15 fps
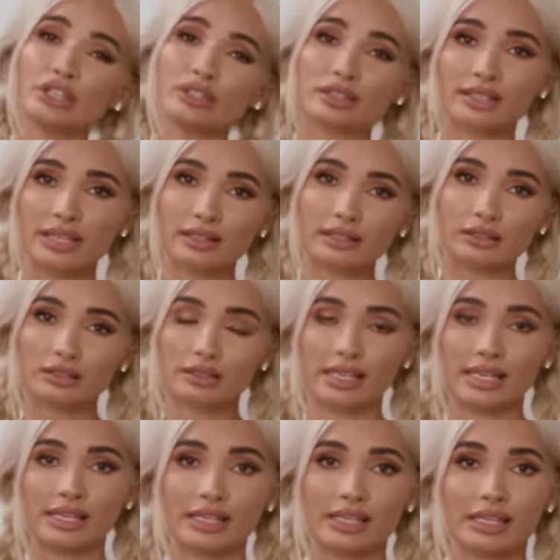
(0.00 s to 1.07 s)
you can get a little
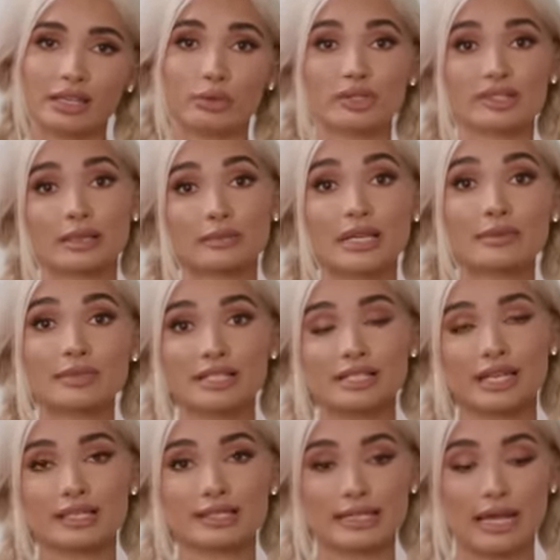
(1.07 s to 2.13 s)
cakey or sometimes it
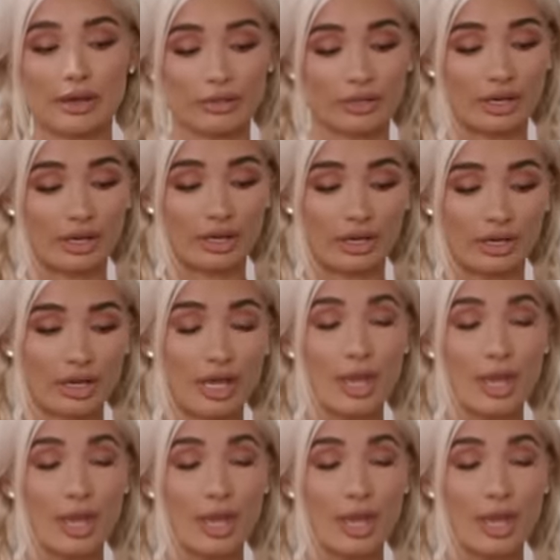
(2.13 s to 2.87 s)
takes down the